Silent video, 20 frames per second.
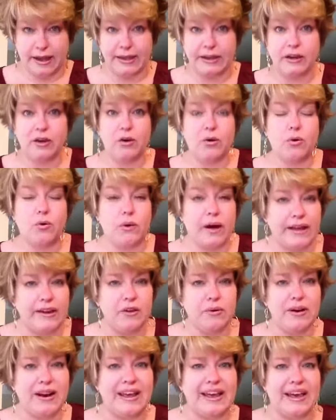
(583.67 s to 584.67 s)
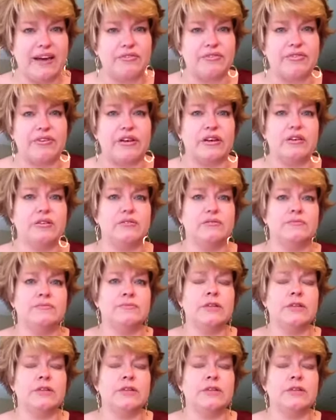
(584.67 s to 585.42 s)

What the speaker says: I know what I have for you.